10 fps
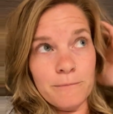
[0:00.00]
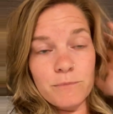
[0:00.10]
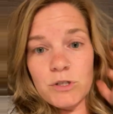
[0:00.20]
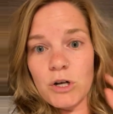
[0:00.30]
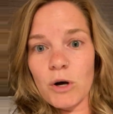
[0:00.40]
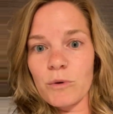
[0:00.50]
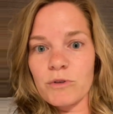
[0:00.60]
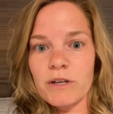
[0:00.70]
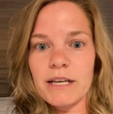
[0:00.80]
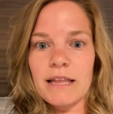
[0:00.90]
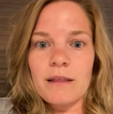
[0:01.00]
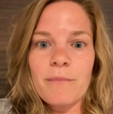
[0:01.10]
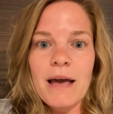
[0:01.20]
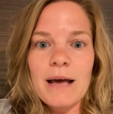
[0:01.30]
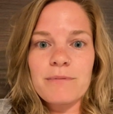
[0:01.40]
So I was looking at the
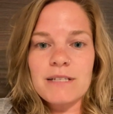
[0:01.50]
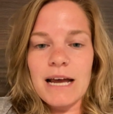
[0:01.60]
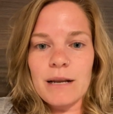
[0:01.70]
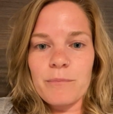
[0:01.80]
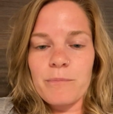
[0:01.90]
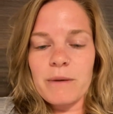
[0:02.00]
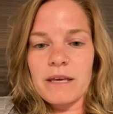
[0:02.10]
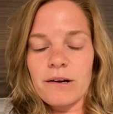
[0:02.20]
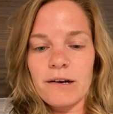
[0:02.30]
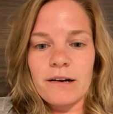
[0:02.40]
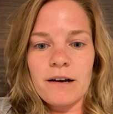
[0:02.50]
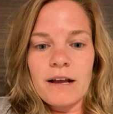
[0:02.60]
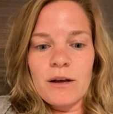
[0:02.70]
maps, got a beer,